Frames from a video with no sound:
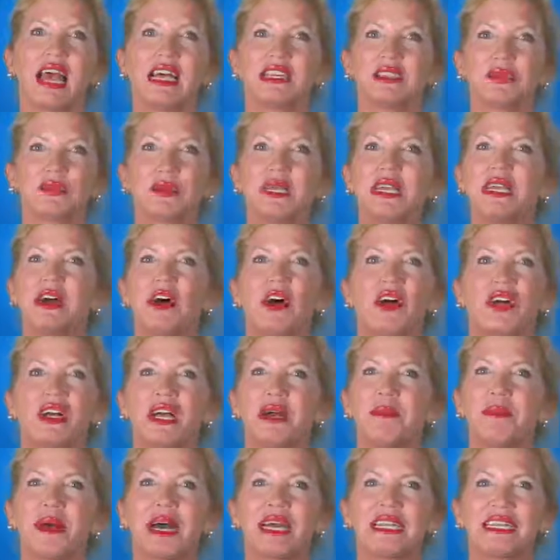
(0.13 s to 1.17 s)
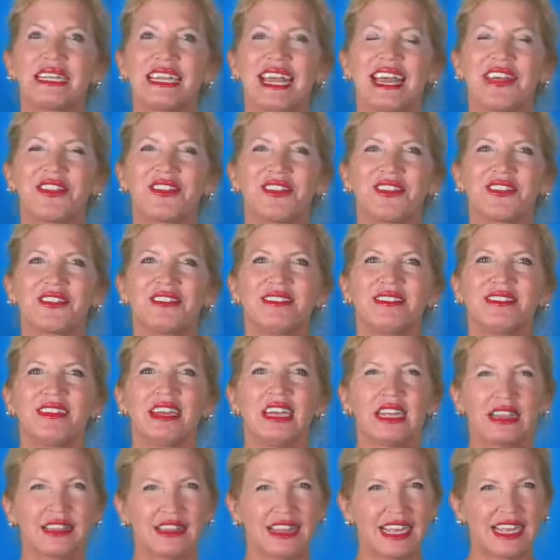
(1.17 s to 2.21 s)
As we all come back together,
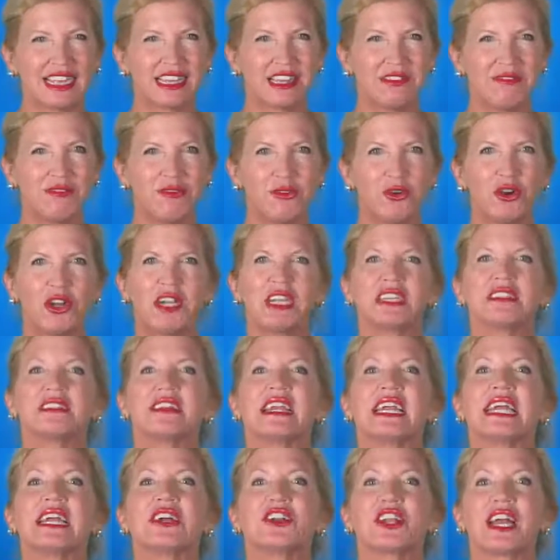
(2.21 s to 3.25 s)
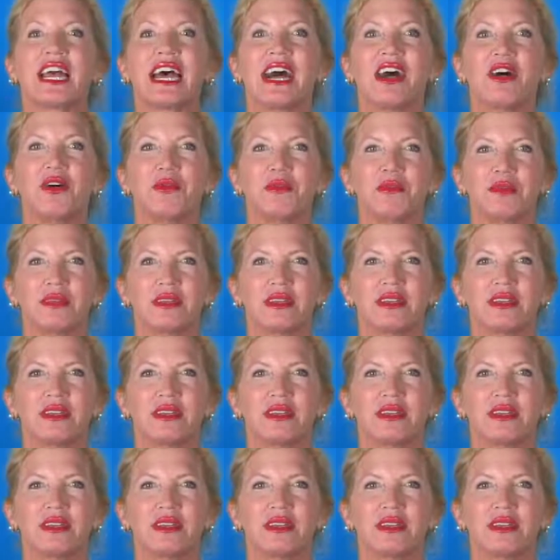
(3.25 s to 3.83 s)
Lakeland Ford is here to help.